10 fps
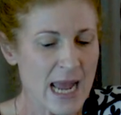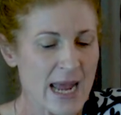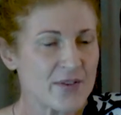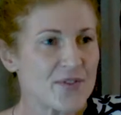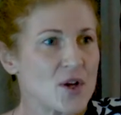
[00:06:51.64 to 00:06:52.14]

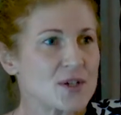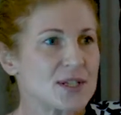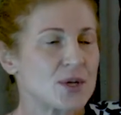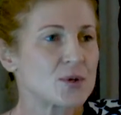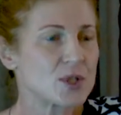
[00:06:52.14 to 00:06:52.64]
And of
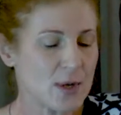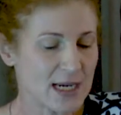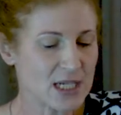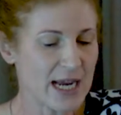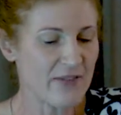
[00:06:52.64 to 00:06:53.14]
those who do
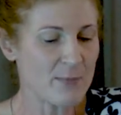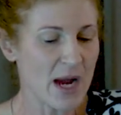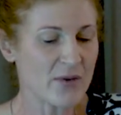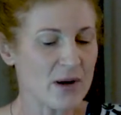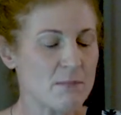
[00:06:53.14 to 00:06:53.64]
actually have
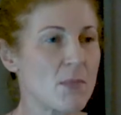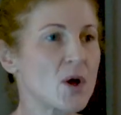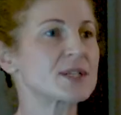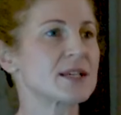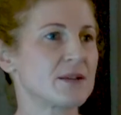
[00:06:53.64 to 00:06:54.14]
migraine,
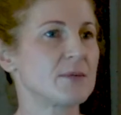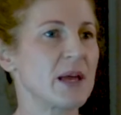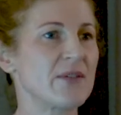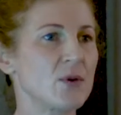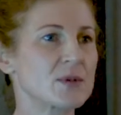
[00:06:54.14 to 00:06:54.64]
most of them
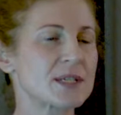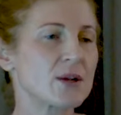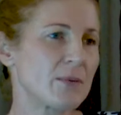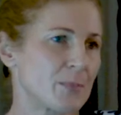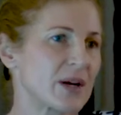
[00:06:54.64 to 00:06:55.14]
have
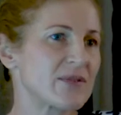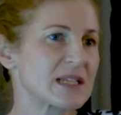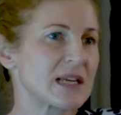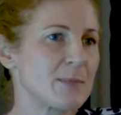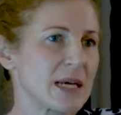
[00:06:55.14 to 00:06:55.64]
also
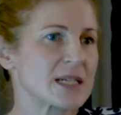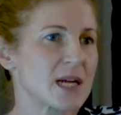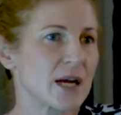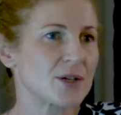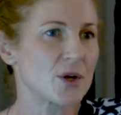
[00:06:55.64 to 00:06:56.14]
previously been
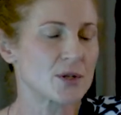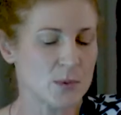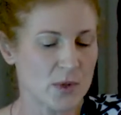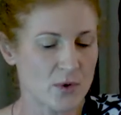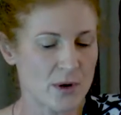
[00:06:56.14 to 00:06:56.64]

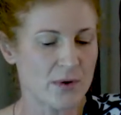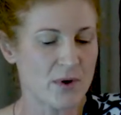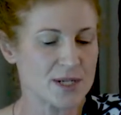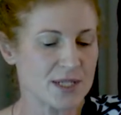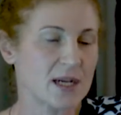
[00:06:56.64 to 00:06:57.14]
diagnosed with chronic
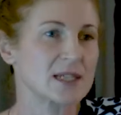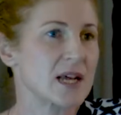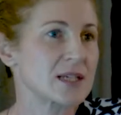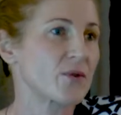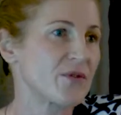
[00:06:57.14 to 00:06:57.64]

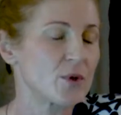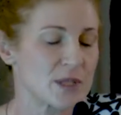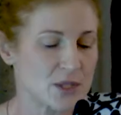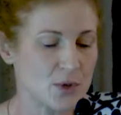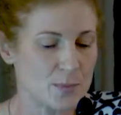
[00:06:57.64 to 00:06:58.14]
rhinosinusitis, or
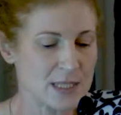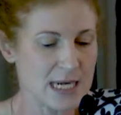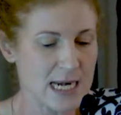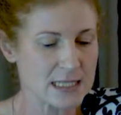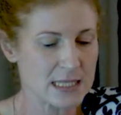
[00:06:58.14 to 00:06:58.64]

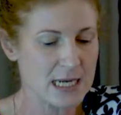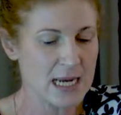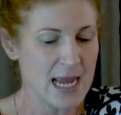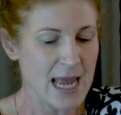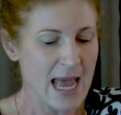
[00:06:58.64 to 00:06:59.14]
42%.
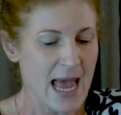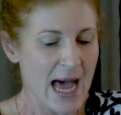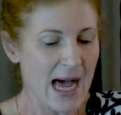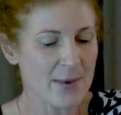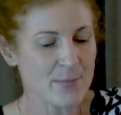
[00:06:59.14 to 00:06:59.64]

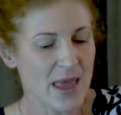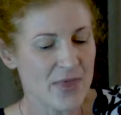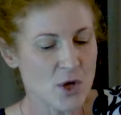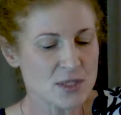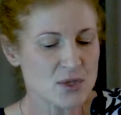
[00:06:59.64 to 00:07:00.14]

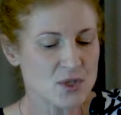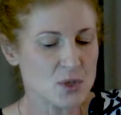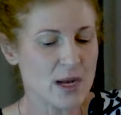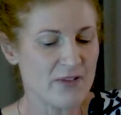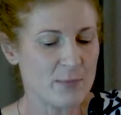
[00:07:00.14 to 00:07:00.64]
And those who
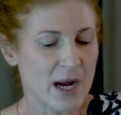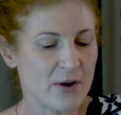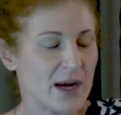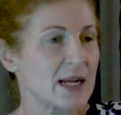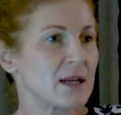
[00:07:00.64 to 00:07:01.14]
do have
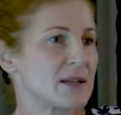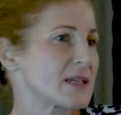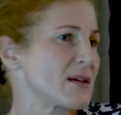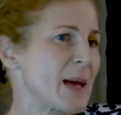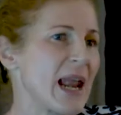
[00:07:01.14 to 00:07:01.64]
migraine,
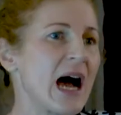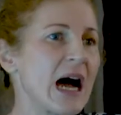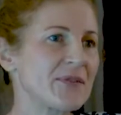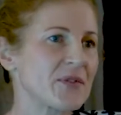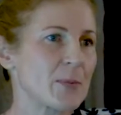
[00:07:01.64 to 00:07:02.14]
there's about
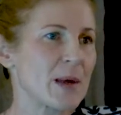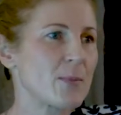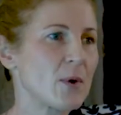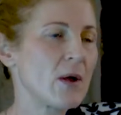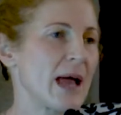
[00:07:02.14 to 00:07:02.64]
half of the
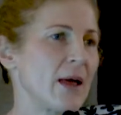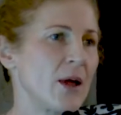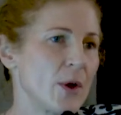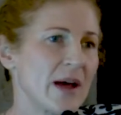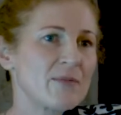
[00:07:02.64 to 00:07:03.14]
people out
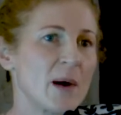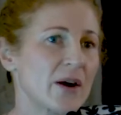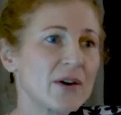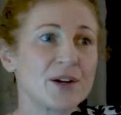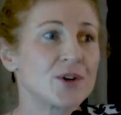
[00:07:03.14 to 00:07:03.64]
who have
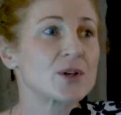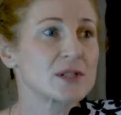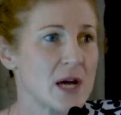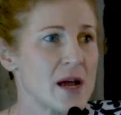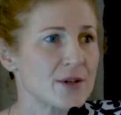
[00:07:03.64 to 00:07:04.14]
migraine are
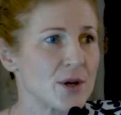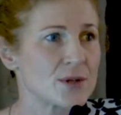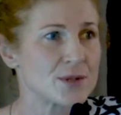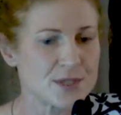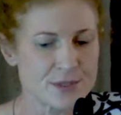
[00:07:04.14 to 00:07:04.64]
not
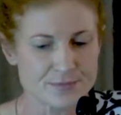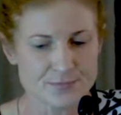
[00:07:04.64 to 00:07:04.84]
diagnosed.